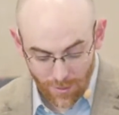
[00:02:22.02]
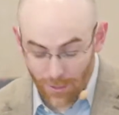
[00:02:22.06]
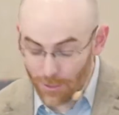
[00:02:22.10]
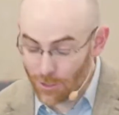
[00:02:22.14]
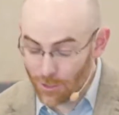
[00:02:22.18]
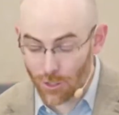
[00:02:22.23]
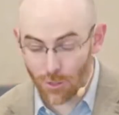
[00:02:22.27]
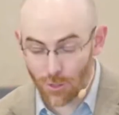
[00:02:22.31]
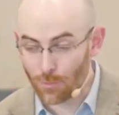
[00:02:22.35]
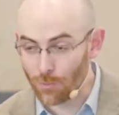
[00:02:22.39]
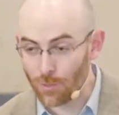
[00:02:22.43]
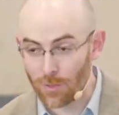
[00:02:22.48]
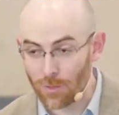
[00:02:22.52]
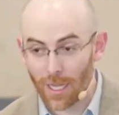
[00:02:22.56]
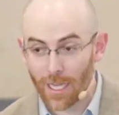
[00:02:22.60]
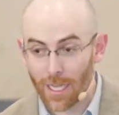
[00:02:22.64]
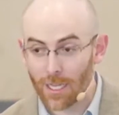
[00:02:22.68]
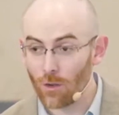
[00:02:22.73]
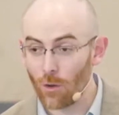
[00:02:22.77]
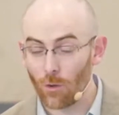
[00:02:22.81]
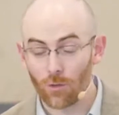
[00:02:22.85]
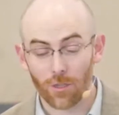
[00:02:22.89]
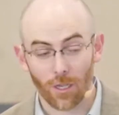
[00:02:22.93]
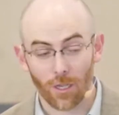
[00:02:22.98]
just
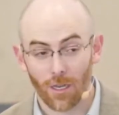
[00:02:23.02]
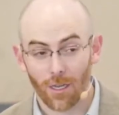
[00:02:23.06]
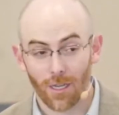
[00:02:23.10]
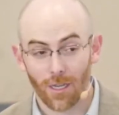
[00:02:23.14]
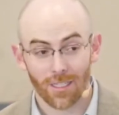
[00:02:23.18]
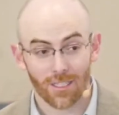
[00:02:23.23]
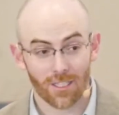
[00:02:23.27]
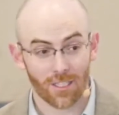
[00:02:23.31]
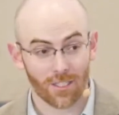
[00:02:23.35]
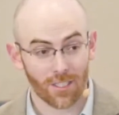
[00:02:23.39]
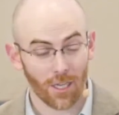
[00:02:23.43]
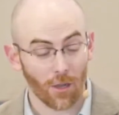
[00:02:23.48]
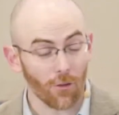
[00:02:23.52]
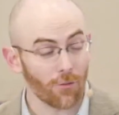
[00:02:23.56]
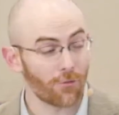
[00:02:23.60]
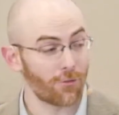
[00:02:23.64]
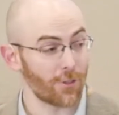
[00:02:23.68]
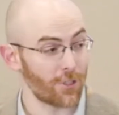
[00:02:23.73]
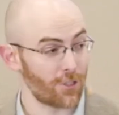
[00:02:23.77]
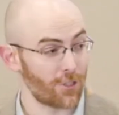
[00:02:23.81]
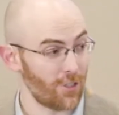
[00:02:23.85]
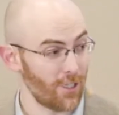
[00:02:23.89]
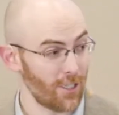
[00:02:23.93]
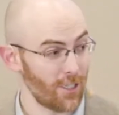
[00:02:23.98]
plain old
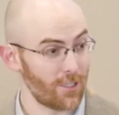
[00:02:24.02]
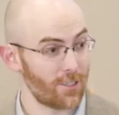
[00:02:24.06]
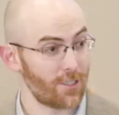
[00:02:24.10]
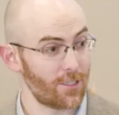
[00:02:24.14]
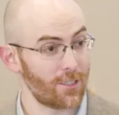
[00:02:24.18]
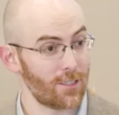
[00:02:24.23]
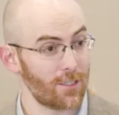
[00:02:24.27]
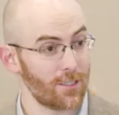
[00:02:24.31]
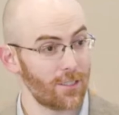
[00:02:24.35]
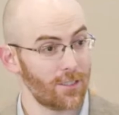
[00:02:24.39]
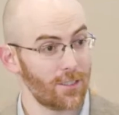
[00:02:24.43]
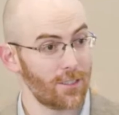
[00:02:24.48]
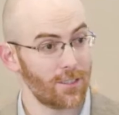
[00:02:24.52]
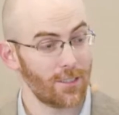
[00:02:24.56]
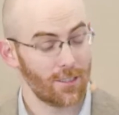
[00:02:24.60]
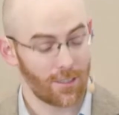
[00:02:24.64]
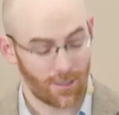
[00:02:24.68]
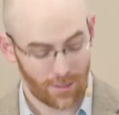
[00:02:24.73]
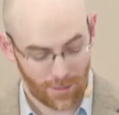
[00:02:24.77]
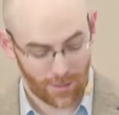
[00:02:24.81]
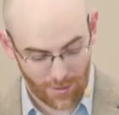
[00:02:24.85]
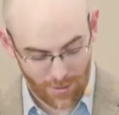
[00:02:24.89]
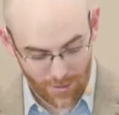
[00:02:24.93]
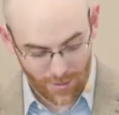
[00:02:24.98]
selfishness,
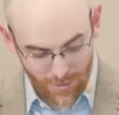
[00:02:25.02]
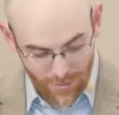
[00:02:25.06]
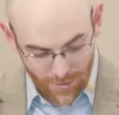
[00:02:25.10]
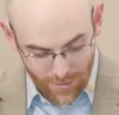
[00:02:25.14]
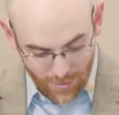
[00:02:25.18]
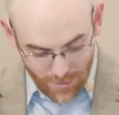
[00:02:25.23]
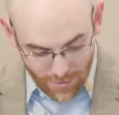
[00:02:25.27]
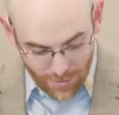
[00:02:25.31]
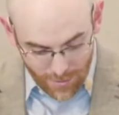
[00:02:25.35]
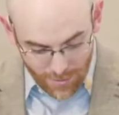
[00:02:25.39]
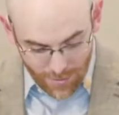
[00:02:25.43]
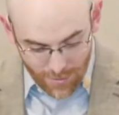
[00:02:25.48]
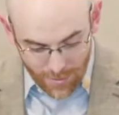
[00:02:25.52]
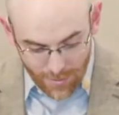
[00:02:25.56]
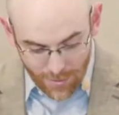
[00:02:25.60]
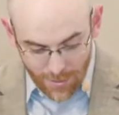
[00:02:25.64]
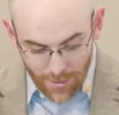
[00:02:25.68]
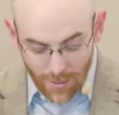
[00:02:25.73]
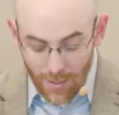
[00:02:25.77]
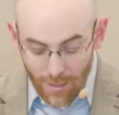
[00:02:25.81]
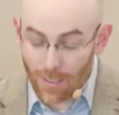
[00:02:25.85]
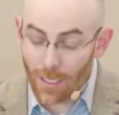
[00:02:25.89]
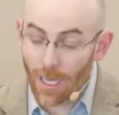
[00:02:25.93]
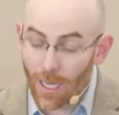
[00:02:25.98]

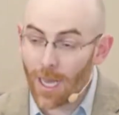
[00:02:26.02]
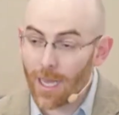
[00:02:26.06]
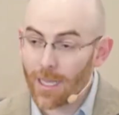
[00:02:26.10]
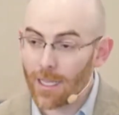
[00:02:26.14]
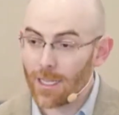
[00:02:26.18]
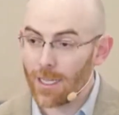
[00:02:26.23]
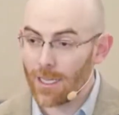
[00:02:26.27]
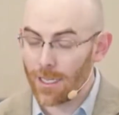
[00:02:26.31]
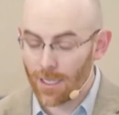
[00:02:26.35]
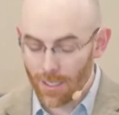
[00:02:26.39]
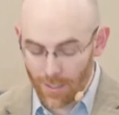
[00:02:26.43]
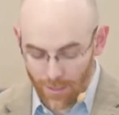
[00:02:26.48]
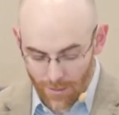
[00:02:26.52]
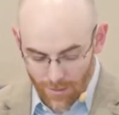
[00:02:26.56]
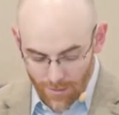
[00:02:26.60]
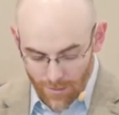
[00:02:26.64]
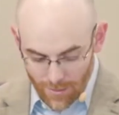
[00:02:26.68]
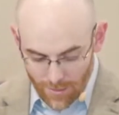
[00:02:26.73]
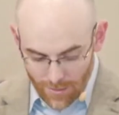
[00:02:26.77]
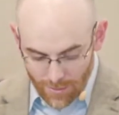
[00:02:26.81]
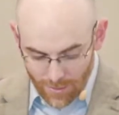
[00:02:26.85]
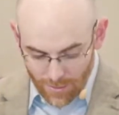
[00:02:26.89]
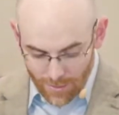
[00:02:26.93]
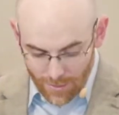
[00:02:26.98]
lying,
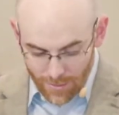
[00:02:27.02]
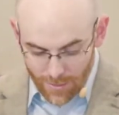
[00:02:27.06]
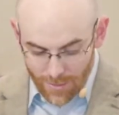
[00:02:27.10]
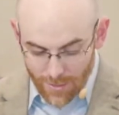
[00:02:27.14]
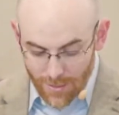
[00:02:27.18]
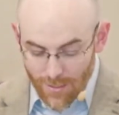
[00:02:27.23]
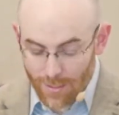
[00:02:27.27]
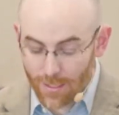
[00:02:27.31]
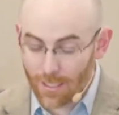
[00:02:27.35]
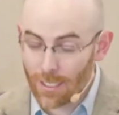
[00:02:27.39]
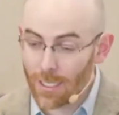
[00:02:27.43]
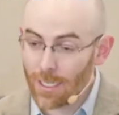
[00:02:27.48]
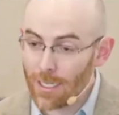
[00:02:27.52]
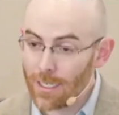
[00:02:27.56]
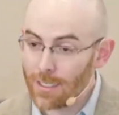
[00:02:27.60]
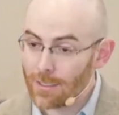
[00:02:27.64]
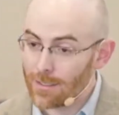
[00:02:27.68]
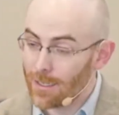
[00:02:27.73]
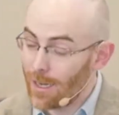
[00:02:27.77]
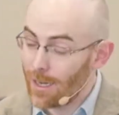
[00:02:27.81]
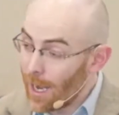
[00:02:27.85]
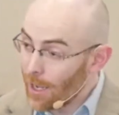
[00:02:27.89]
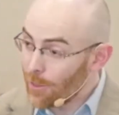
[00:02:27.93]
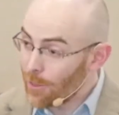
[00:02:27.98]

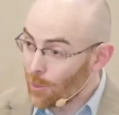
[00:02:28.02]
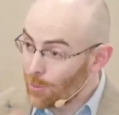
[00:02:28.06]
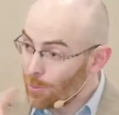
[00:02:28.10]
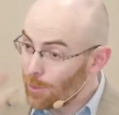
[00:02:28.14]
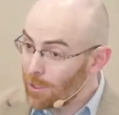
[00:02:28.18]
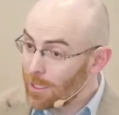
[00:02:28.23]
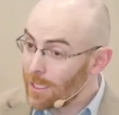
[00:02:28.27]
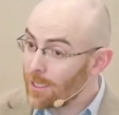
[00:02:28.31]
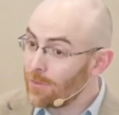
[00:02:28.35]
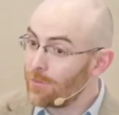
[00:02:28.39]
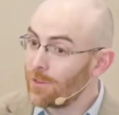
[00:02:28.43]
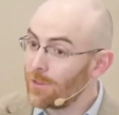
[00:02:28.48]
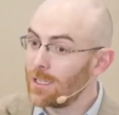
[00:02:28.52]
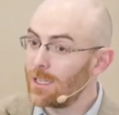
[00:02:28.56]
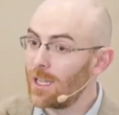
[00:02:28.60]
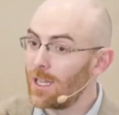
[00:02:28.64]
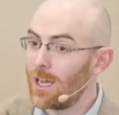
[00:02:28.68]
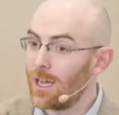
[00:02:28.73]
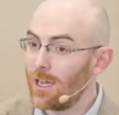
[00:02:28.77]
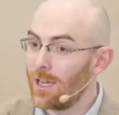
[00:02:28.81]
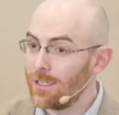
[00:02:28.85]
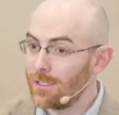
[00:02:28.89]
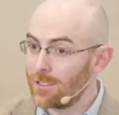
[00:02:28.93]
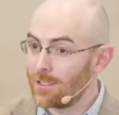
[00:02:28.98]
deceit, either believing
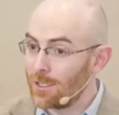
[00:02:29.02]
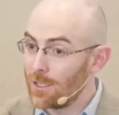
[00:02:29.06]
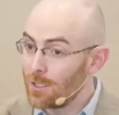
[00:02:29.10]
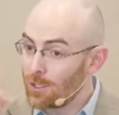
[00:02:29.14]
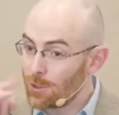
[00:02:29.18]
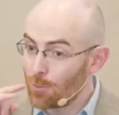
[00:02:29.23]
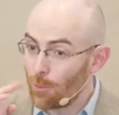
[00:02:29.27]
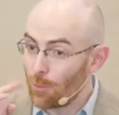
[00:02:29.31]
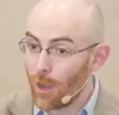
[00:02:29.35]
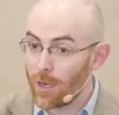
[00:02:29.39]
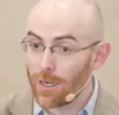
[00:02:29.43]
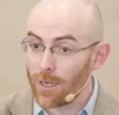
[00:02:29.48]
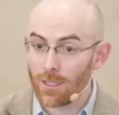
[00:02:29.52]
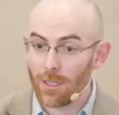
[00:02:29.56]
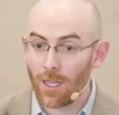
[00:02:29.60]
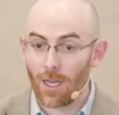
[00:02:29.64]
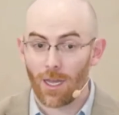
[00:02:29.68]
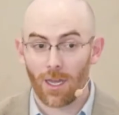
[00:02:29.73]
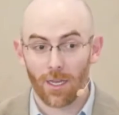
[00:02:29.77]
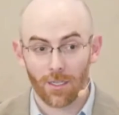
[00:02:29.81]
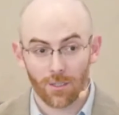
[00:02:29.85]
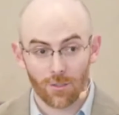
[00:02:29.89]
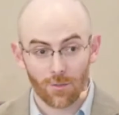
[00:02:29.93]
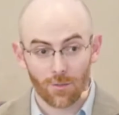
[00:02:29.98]
lies, spreading
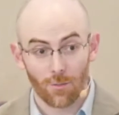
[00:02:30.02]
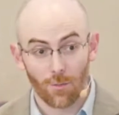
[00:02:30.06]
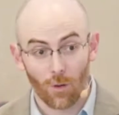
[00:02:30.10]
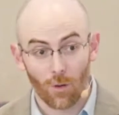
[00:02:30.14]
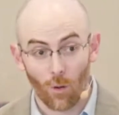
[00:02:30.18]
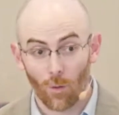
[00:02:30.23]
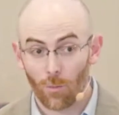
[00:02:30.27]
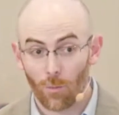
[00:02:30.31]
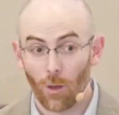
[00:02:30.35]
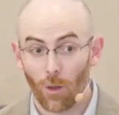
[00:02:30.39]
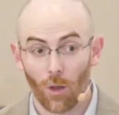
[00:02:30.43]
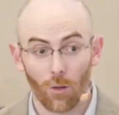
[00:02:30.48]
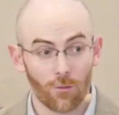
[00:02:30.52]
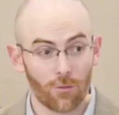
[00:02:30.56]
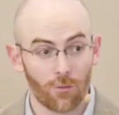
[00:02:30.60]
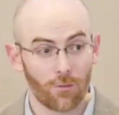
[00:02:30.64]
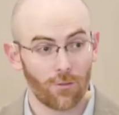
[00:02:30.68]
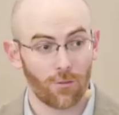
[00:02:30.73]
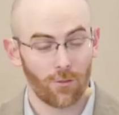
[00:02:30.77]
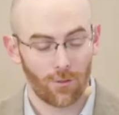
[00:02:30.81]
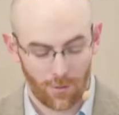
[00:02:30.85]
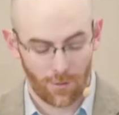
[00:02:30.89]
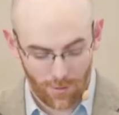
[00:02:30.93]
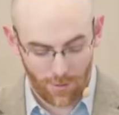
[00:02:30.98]
lies, or both,